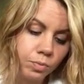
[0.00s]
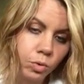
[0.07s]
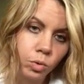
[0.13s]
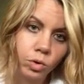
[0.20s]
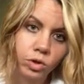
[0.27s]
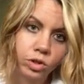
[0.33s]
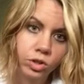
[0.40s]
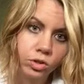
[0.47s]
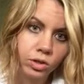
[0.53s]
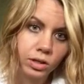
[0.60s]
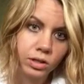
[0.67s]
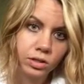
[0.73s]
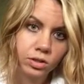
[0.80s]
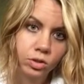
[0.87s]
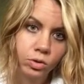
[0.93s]
Or you
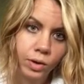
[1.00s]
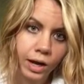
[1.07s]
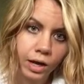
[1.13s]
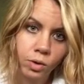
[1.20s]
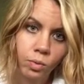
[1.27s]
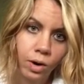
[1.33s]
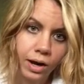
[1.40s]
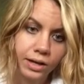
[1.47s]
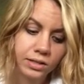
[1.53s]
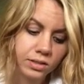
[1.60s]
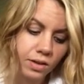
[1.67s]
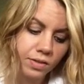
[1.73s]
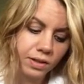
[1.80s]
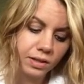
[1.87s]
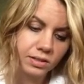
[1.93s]
can do egg whites.
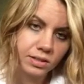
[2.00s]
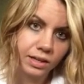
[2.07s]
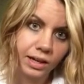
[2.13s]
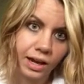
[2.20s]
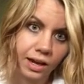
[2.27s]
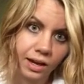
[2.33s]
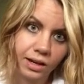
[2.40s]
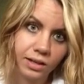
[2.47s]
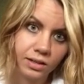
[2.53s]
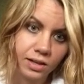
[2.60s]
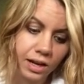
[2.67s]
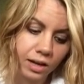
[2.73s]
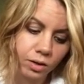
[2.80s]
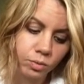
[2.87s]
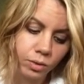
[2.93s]
I think it's like
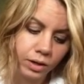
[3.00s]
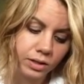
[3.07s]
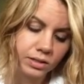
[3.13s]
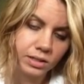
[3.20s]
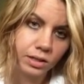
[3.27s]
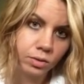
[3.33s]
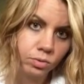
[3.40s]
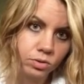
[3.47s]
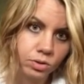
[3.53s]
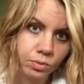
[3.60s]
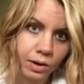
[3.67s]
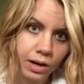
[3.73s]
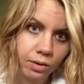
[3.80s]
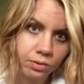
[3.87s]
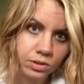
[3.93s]
egg whites equals a red,